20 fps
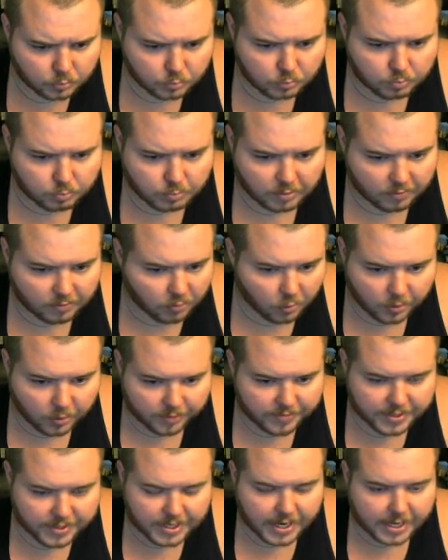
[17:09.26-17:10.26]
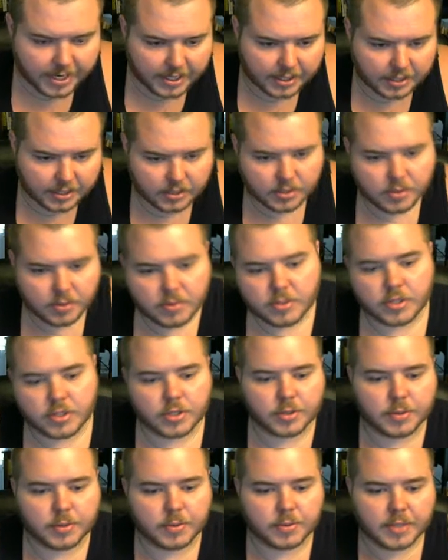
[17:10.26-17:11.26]
before even taking it, as soon as
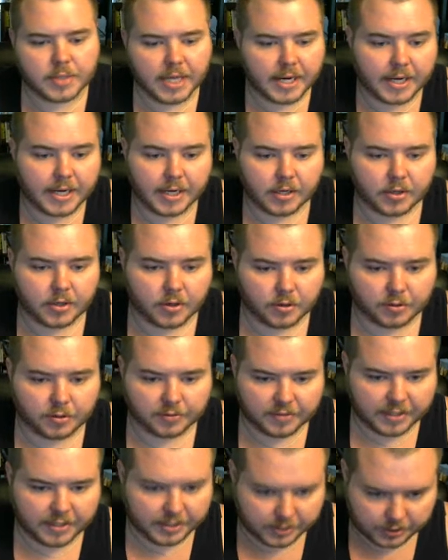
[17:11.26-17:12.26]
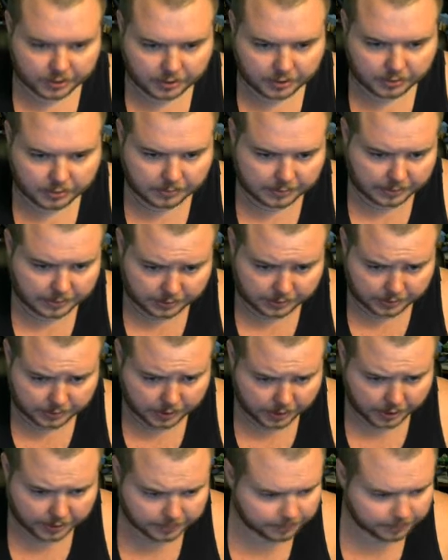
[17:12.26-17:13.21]
you take it, you'll finish it, which is great.